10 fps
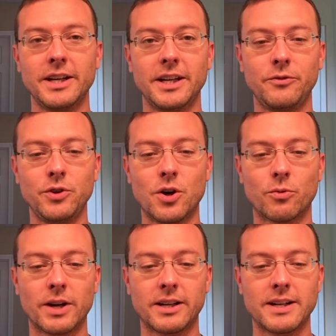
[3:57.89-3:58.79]
If you don't
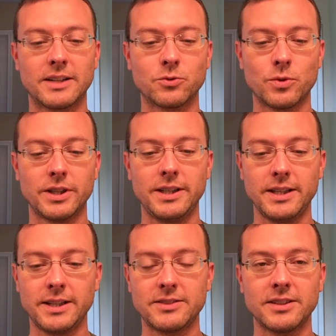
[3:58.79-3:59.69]
recognize what it
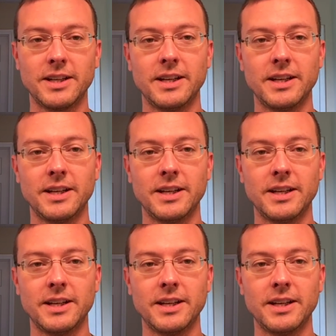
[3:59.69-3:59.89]
is